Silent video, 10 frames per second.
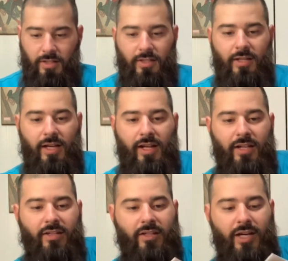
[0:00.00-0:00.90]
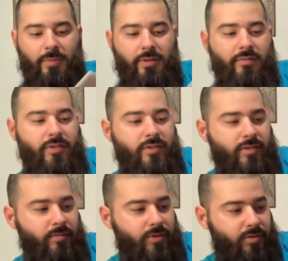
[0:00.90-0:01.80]
Then I got another copy of Avengers
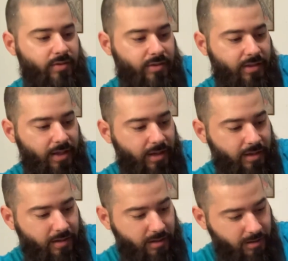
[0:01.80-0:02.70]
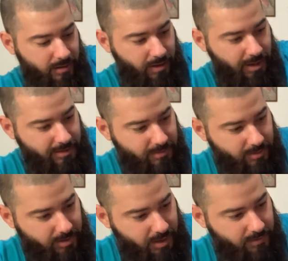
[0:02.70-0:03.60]
#268. Awesome
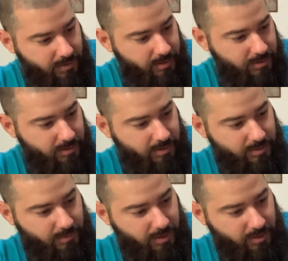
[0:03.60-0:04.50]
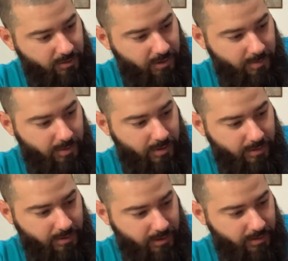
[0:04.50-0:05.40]
little cover. There's Monica Rambeau
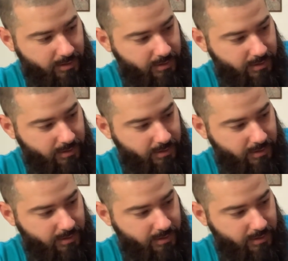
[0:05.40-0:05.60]
down there.